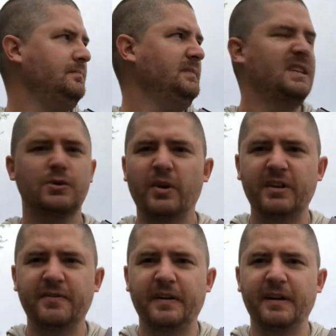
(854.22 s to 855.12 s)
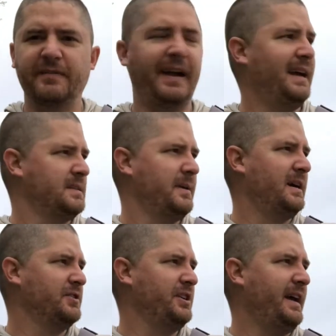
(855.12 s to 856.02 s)
Some other fun facts
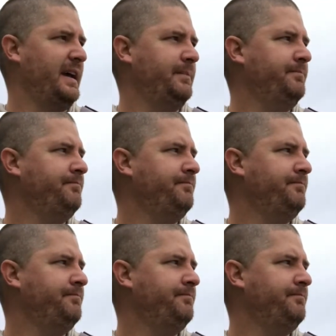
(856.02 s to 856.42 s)
about shad.